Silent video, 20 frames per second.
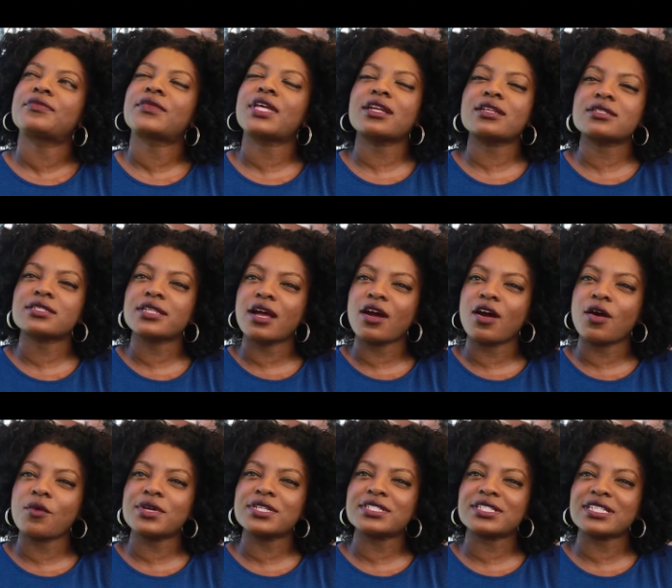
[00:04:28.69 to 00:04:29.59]
That it's not
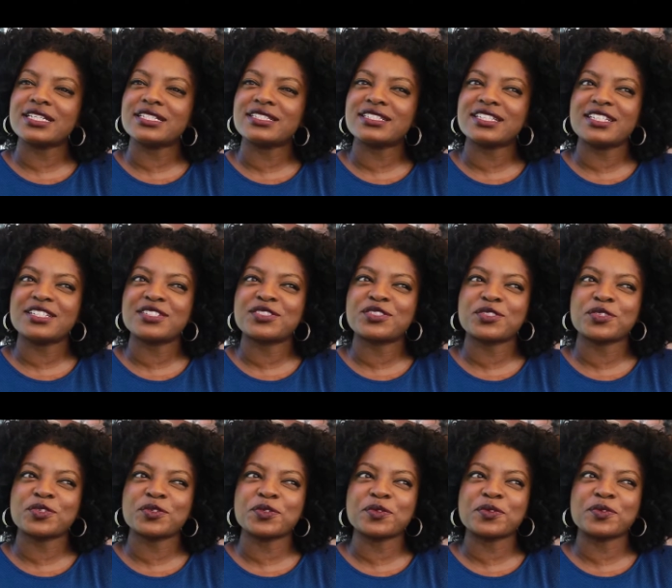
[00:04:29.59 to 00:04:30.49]
always easy
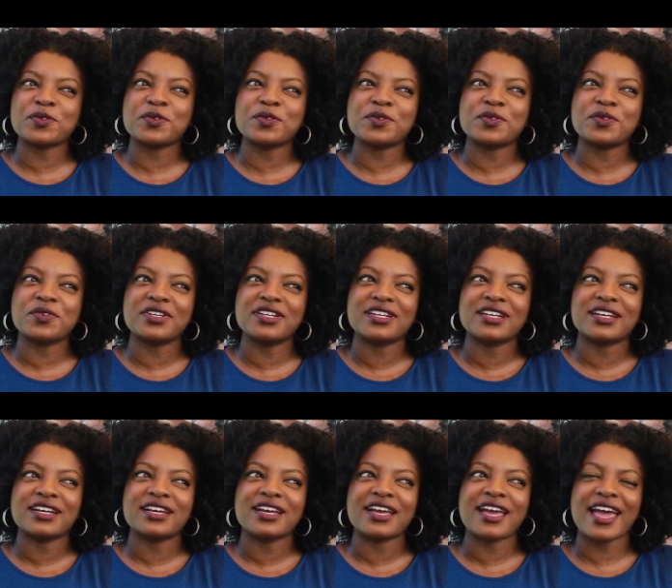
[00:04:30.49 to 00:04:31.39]
to
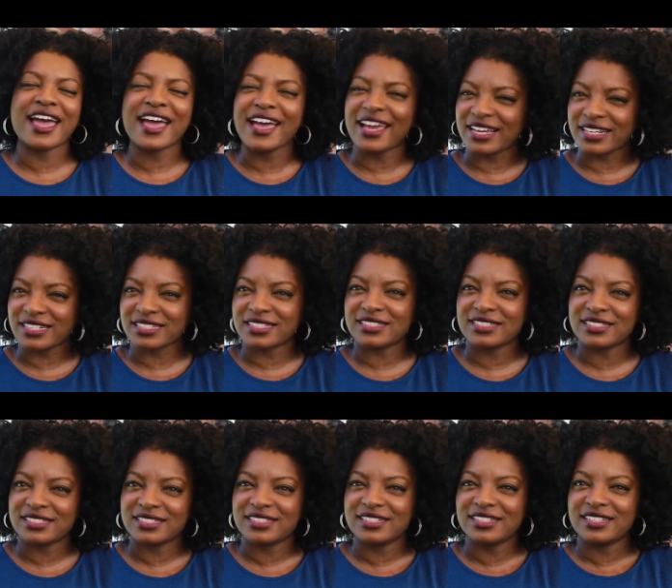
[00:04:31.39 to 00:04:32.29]

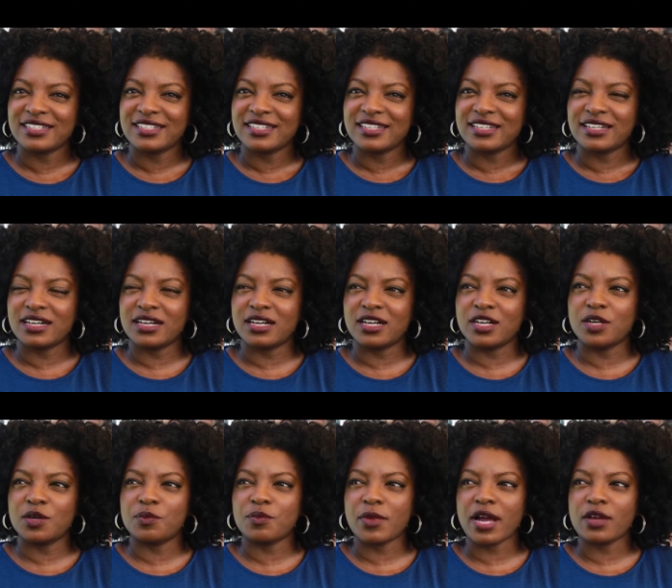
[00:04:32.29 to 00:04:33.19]
act.
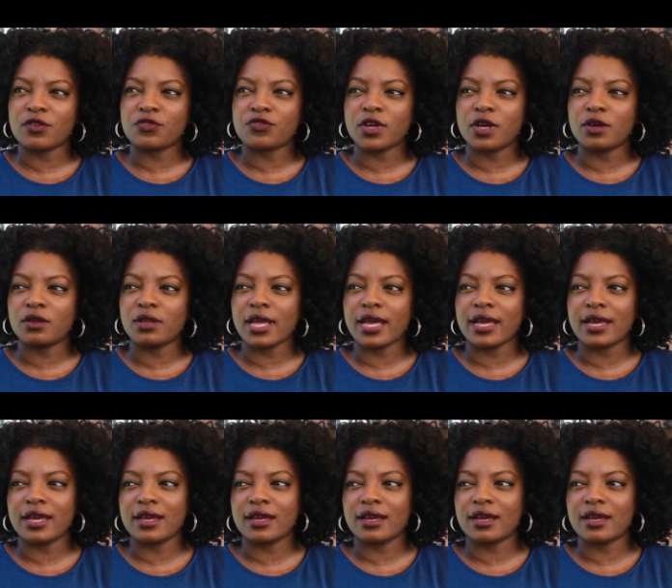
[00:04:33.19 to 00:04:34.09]
I
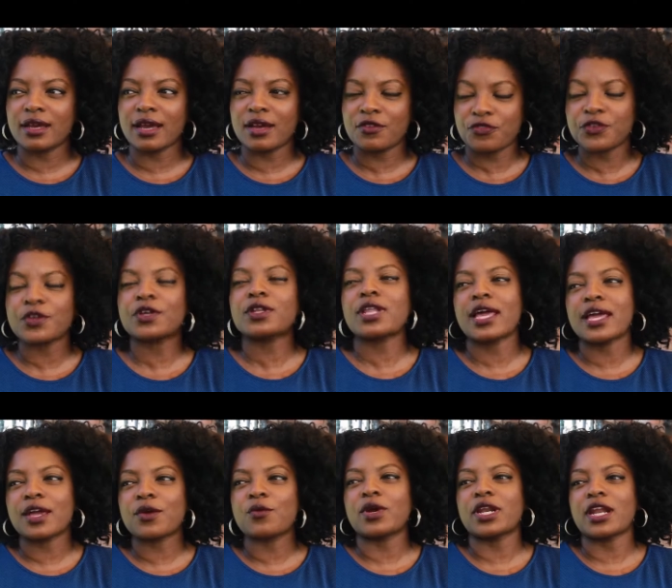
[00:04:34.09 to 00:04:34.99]
feel
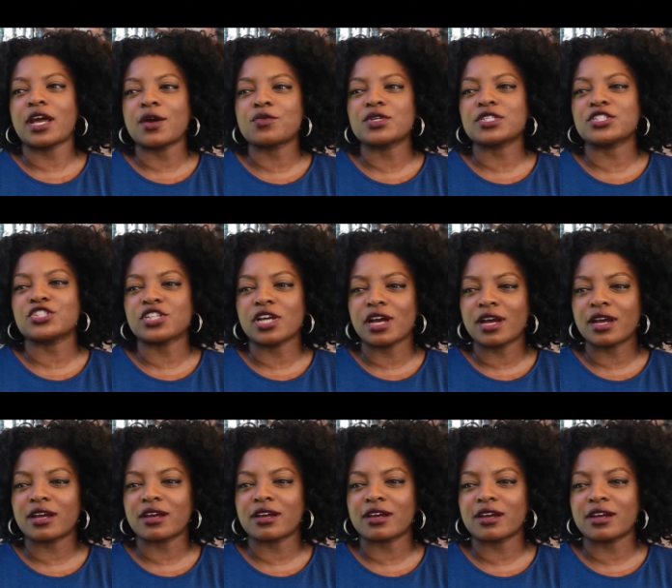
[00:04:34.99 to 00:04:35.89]
like when I was
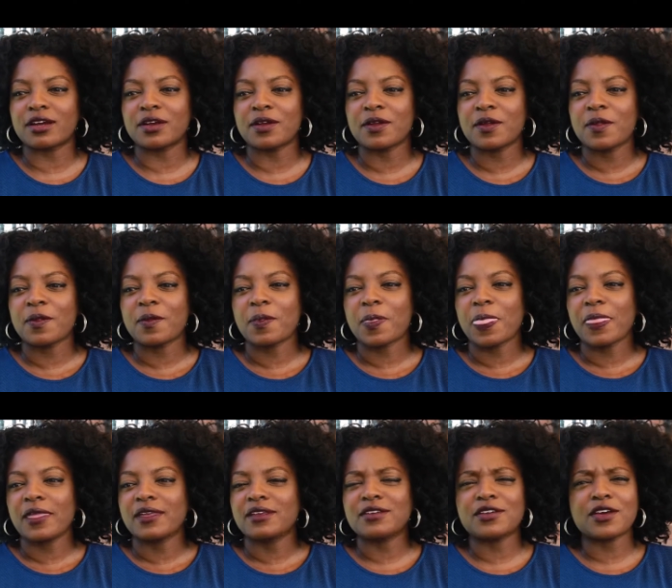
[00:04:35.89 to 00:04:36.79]
younger,
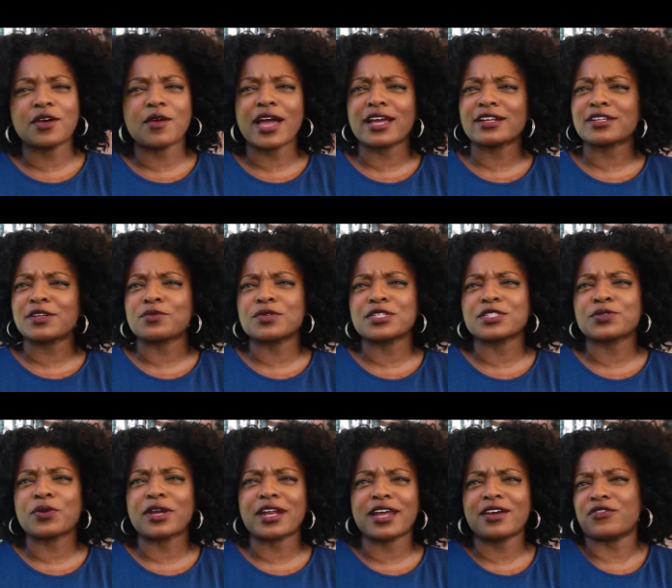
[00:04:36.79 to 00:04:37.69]
you know, acting was
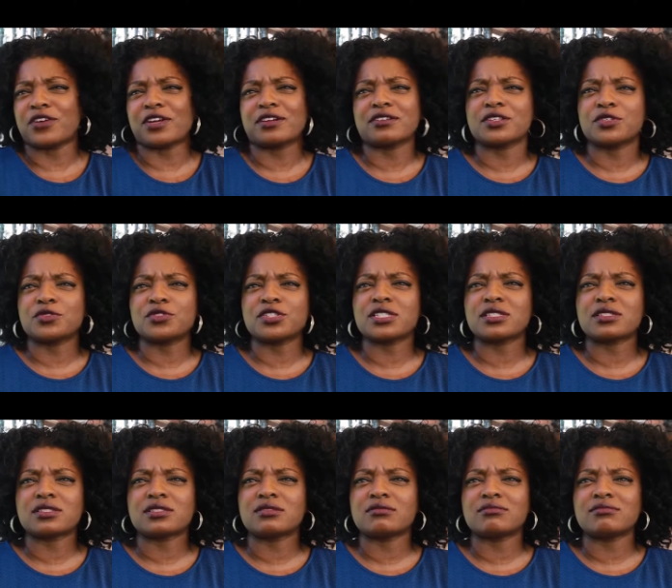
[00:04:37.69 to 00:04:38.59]
whatever. You
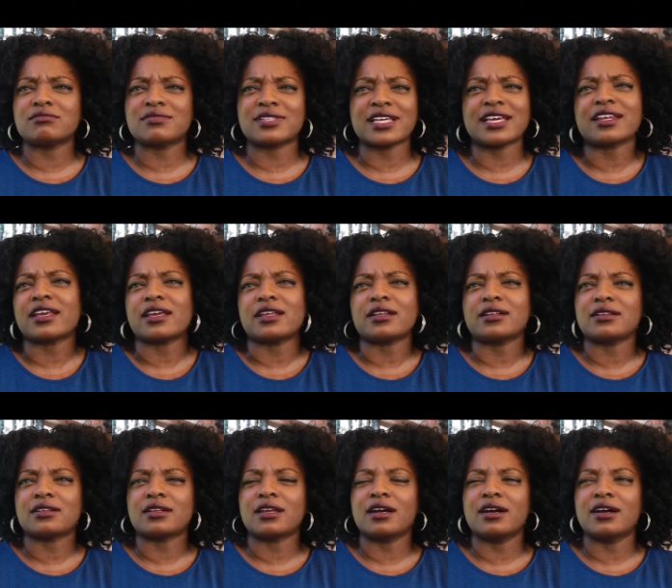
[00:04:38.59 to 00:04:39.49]
just did it.
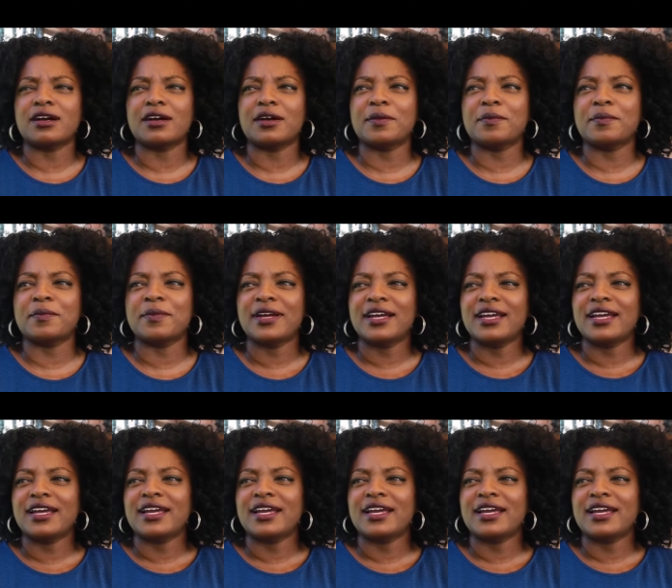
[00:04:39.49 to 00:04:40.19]
And